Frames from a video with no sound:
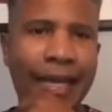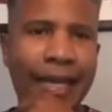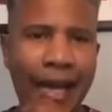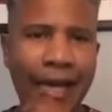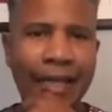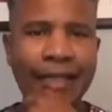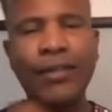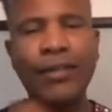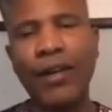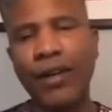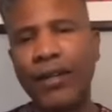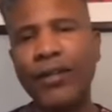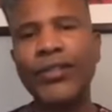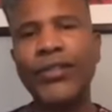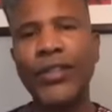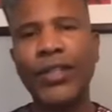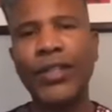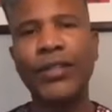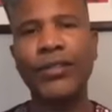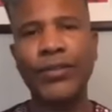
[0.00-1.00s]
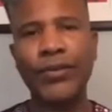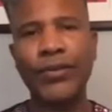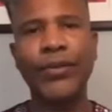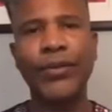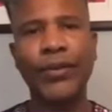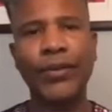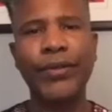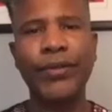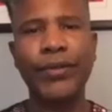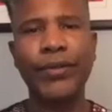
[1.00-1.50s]
acknowledging
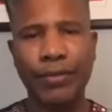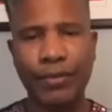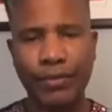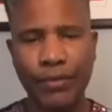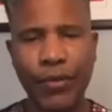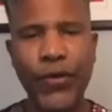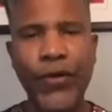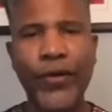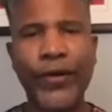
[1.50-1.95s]
your work.